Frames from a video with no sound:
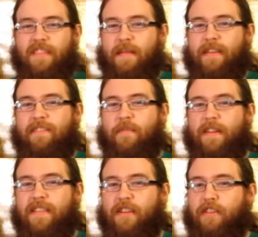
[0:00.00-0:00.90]
What's happening,
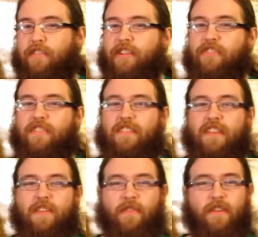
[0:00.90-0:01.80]
everybody? Zelda
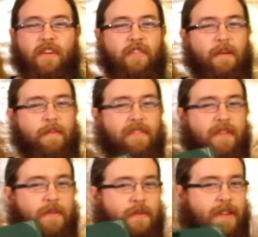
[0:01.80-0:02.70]
Religionist here for another
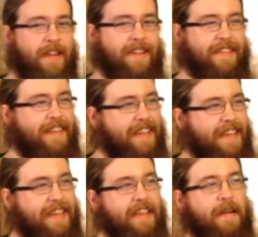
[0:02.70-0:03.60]
episode, and
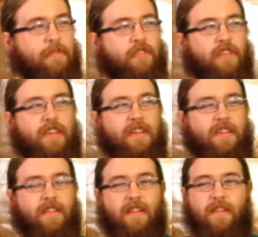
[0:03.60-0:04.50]
today I'm just
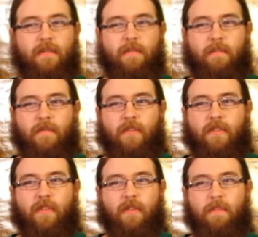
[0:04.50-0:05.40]
gonna
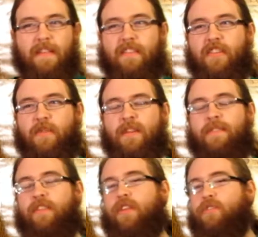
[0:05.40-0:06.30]
basically
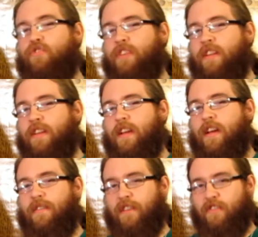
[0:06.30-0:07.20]
do an
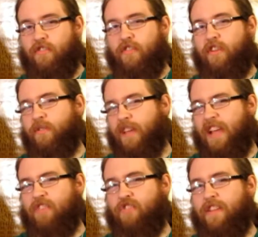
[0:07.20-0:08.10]
evolution of a certain
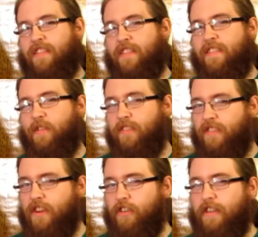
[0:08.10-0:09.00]
location in the
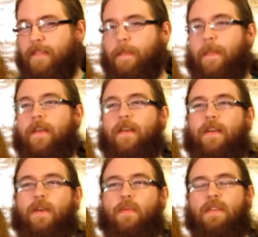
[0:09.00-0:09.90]
Zelda series.
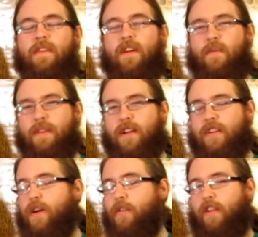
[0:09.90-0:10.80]
We all
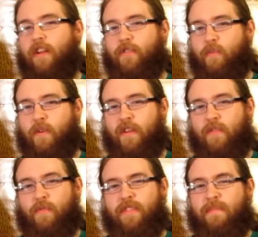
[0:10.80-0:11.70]
know the Lost
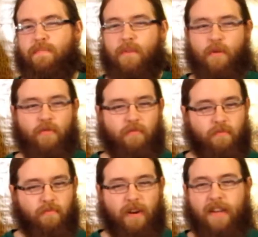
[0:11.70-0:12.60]
Woods, one of the
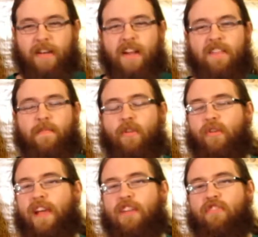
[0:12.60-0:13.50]
most
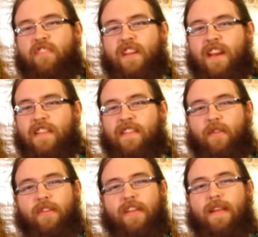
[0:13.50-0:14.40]
recognizable locations in
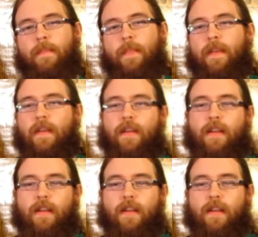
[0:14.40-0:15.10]
any Zelda game.